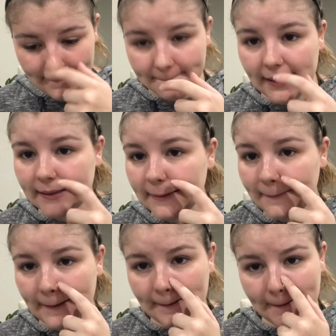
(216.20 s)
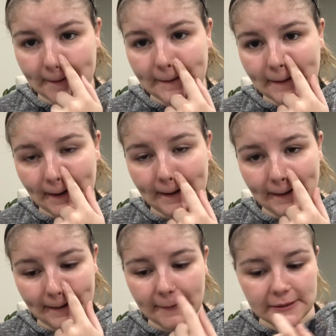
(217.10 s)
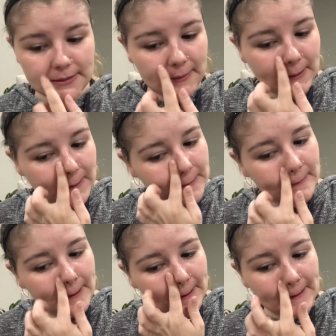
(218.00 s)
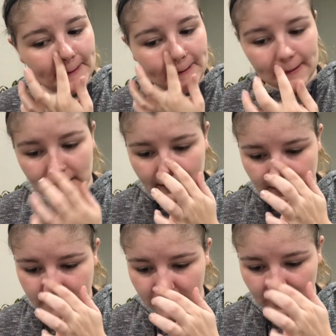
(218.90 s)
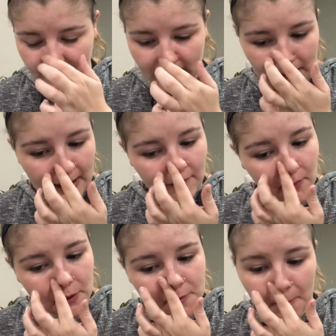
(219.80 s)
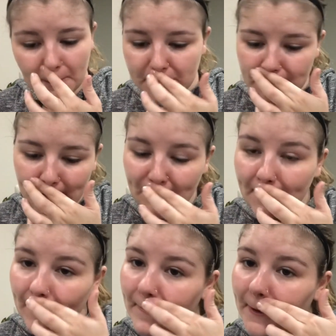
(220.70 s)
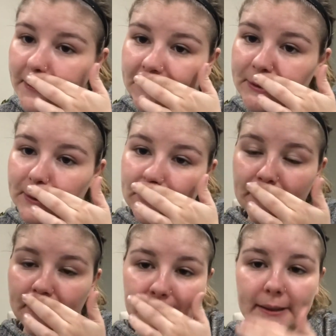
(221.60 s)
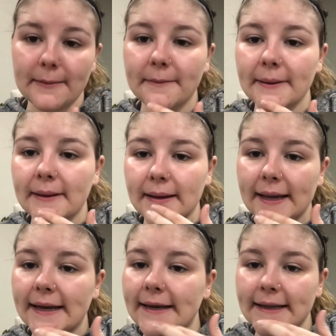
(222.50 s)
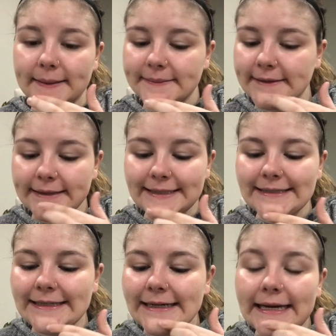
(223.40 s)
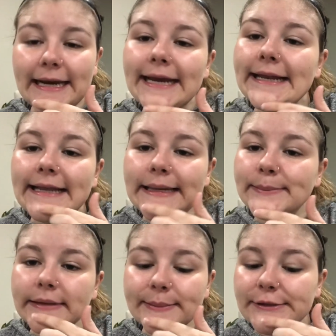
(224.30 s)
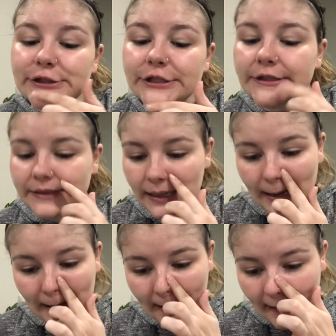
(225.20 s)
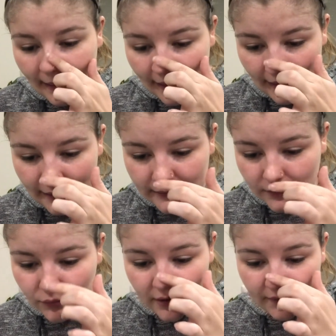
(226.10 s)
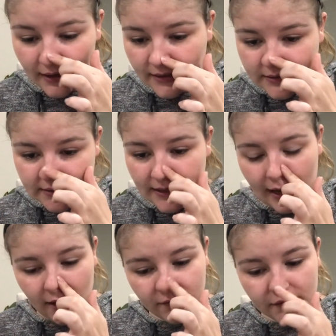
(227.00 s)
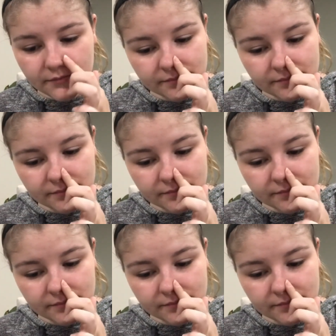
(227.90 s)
mainly on my nose and in the crease of my nose, because that's where I find I have the most pores, and just on the top of my lip. And I like putting a teeny little bit on my chin, and then whatever excess I have,